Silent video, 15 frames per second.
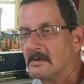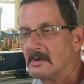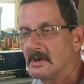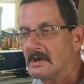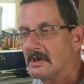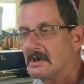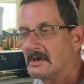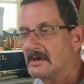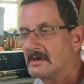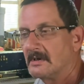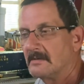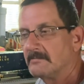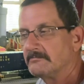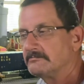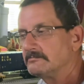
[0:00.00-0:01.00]

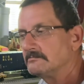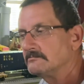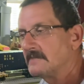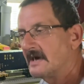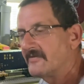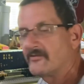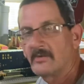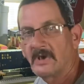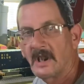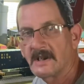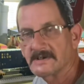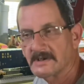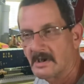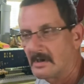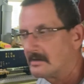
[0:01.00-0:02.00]
uh, about three
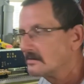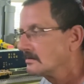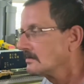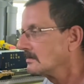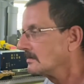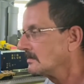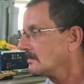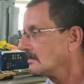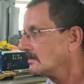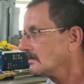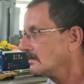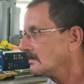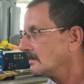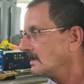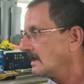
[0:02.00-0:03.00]
days ago
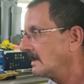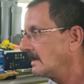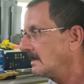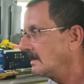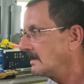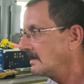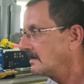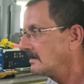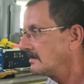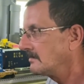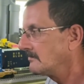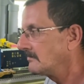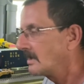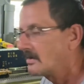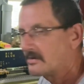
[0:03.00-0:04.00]

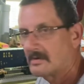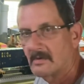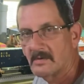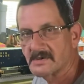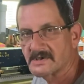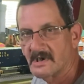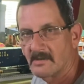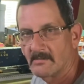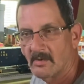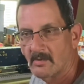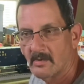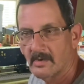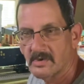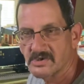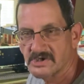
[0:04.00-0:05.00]
and bought a little of something I
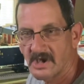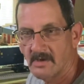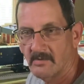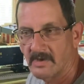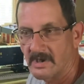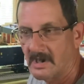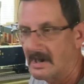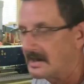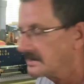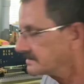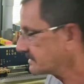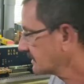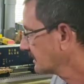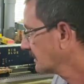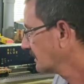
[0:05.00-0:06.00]
wanted to share with you guys.
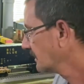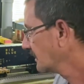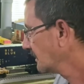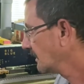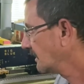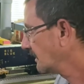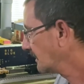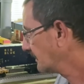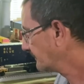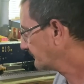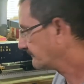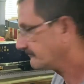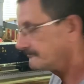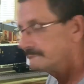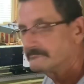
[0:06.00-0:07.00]
Uh,
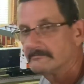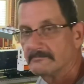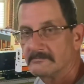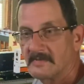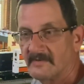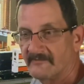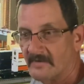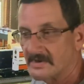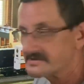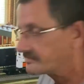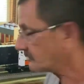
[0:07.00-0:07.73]
the first